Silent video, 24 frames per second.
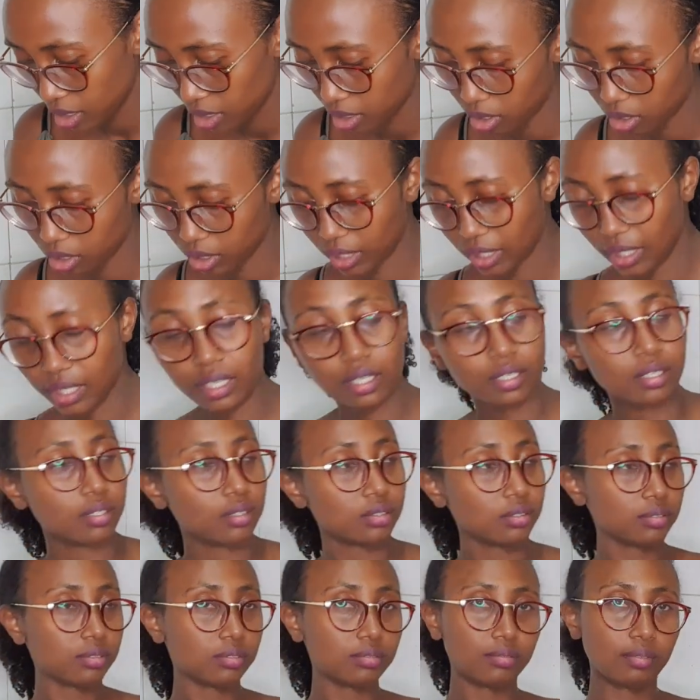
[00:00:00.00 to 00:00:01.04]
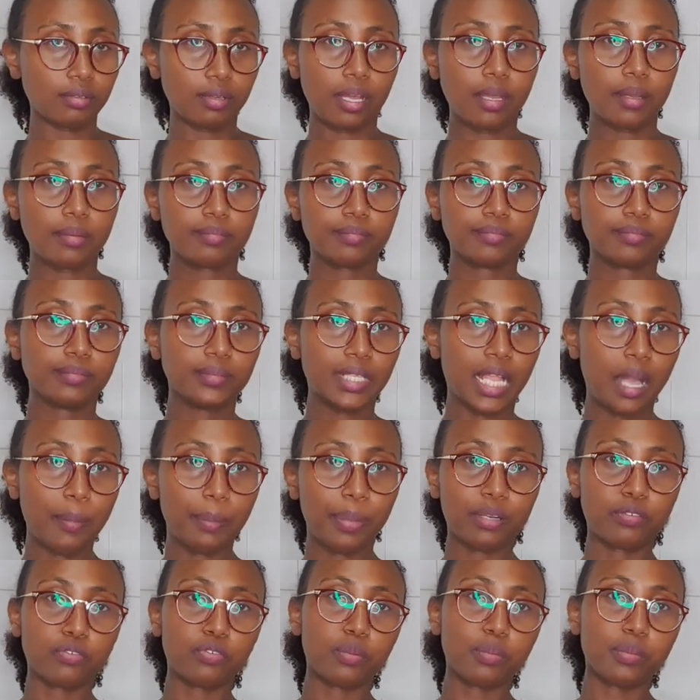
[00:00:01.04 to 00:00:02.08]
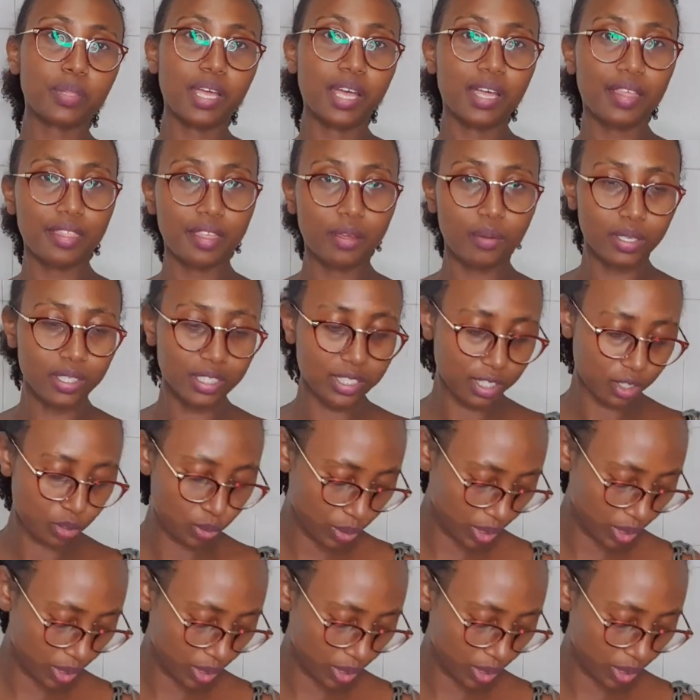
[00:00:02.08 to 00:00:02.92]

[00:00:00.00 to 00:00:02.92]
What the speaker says: Okay, apart from the other ones that we